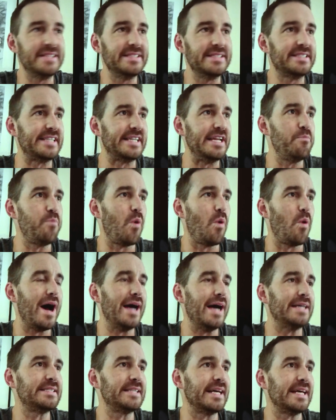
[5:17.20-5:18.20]

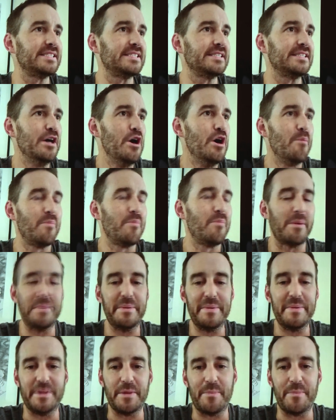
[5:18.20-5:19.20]
sleep-wise, that's
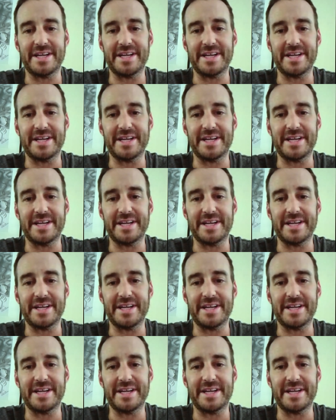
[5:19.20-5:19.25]
probably been the